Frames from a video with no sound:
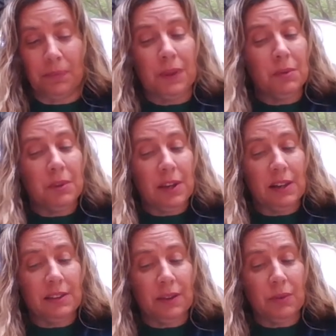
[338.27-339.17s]
It will take
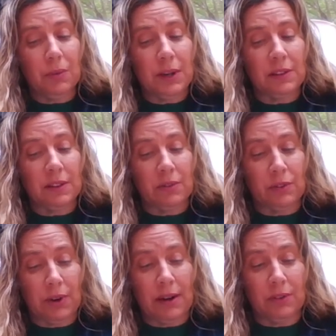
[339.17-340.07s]
several weeks of
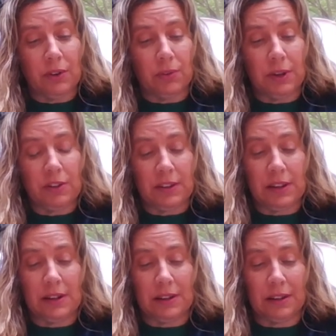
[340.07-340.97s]
travel to reach
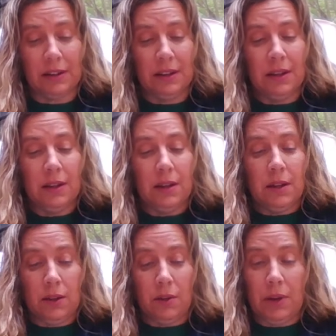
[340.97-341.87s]
Xi'an.
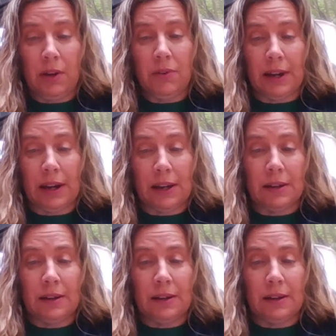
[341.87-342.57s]
You know that.